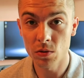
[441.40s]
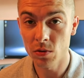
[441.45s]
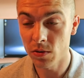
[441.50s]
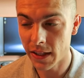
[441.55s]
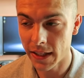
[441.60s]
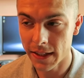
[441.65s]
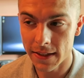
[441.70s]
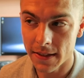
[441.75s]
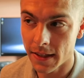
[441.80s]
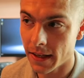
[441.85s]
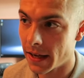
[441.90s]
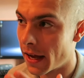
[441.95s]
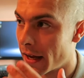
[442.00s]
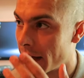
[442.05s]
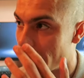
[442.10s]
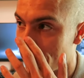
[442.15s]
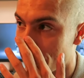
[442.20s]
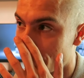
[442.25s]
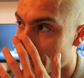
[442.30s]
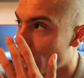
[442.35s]
to, let's say,
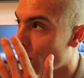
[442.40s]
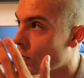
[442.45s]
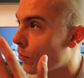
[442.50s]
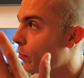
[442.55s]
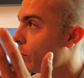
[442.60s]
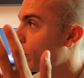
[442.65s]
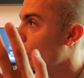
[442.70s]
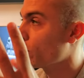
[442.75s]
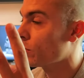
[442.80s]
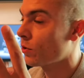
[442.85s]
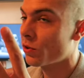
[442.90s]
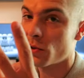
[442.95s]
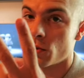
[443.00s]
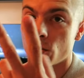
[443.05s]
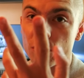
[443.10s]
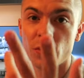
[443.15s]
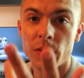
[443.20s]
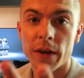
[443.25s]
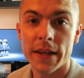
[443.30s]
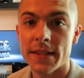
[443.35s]
I don't know, put
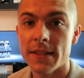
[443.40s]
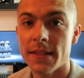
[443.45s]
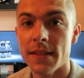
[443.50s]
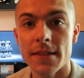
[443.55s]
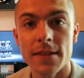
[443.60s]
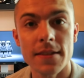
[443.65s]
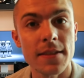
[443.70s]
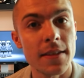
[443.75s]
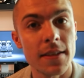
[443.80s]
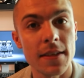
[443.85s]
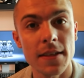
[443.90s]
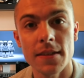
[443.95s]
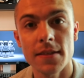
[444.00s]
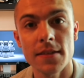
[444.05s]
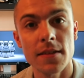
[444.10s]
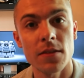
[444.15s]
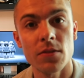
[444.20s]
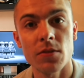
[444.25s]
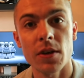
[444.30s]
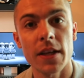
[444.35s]
2
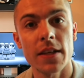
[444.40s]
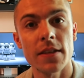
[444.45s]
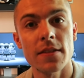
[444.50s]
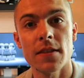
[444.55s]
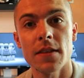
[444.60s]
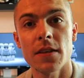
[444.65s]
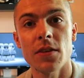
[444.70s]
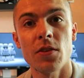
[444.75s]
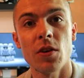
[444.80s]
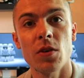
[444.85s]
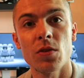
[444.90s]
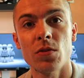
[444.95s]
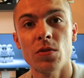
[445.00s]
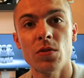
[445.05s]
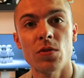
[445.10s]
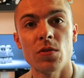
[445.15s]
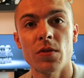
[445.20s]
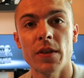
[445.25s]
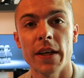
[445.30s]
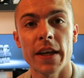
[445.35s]
SSDs in RAID 0
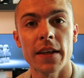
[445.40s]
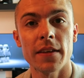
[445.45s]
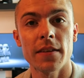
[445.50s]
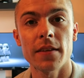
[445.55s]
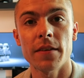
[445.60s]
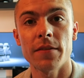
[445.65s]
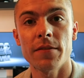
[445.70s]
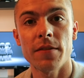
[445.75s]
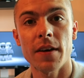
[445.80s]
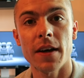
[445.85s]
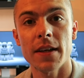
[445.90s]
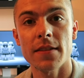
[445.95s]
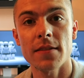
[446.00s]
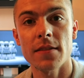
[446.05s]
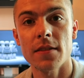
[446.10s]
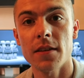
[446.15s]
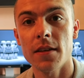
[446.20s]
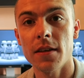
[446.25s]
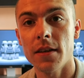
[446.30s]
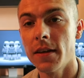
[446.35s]
to get a
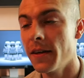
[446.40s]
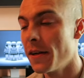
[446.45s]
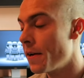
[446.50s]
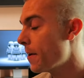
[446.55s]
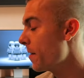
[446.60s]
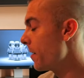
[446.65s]
faster